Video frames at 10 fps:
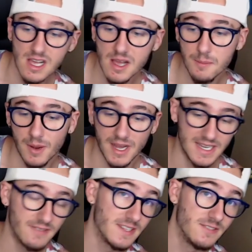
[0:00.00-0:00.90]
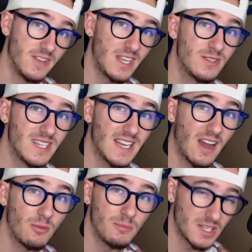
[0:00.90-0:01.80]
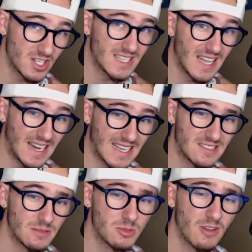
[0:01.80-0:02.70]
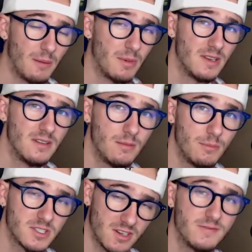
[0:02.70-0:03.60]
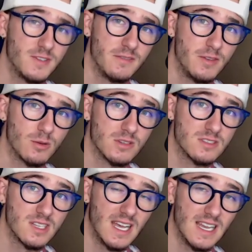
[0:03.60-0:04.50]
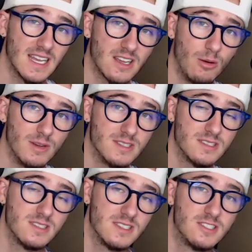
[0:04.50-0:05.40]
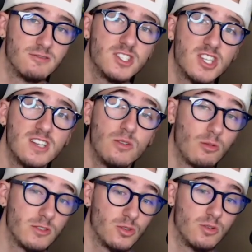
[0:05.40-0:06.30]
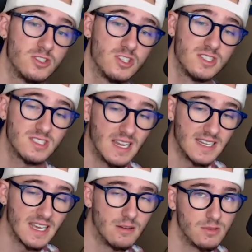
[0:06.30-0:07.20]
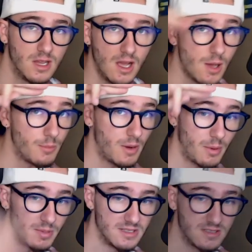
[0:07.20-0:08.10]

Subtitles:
But if this video did help, make sure you hit that like and subscribe button. Much love to the viewers, and like always, this is Regen or George signing out. Peace.